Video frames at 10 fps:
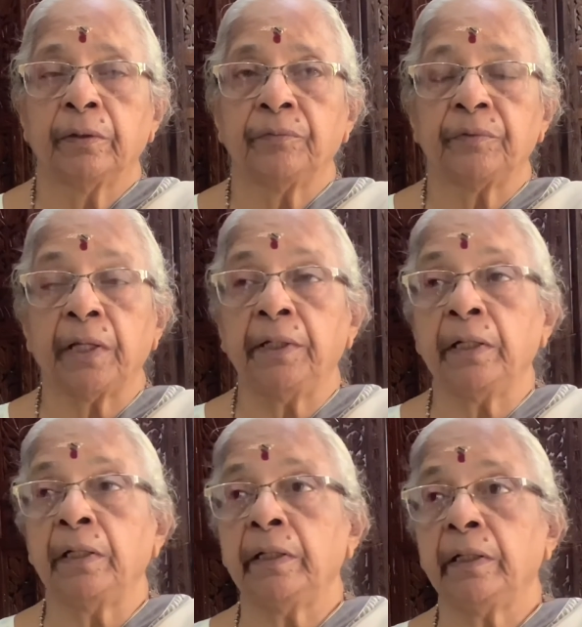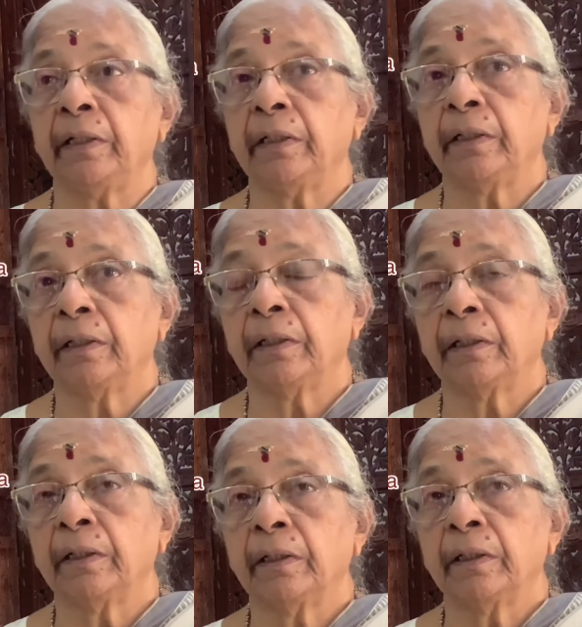Suddenly,
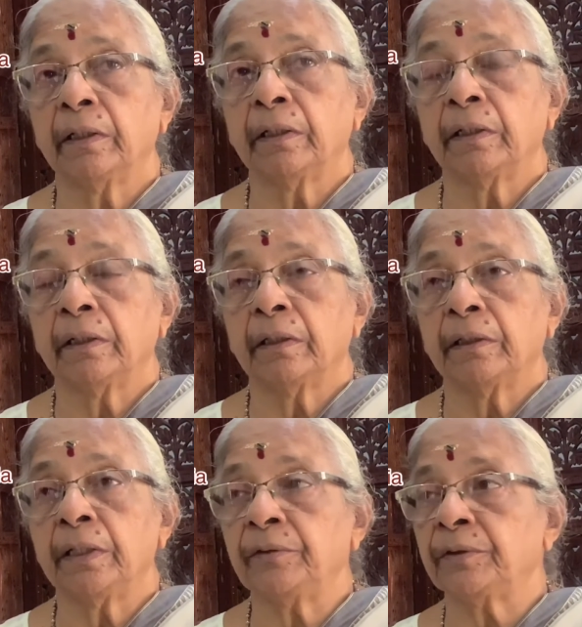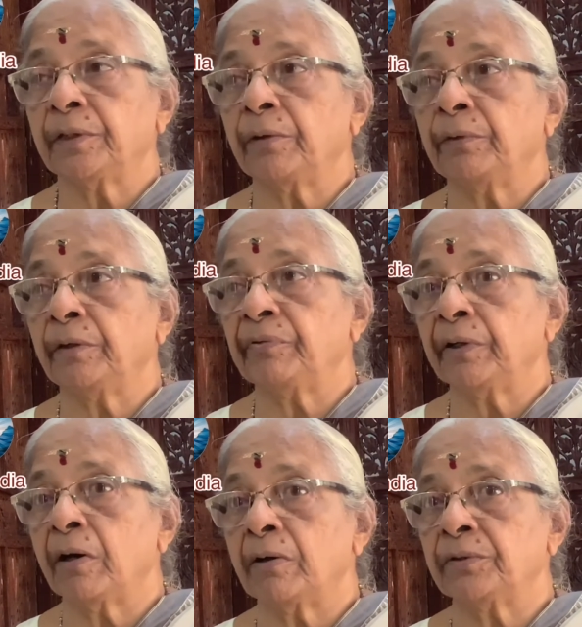there is a sound of a
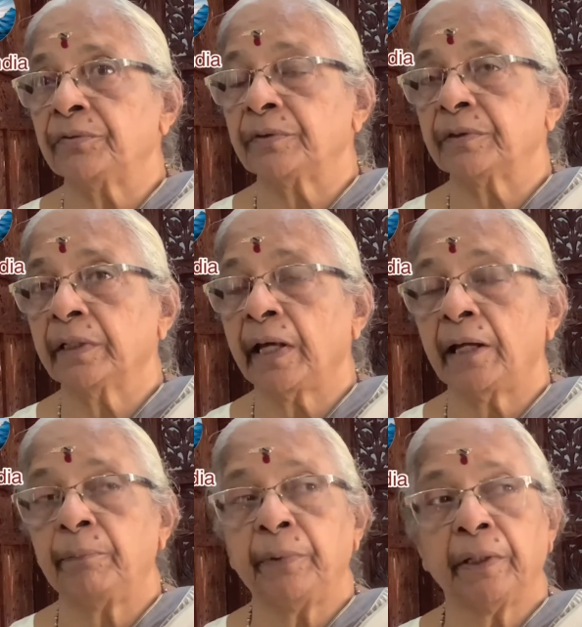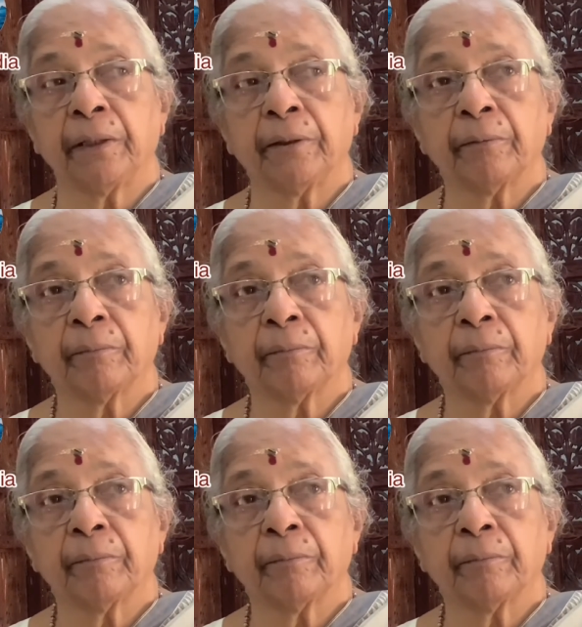horse galloping.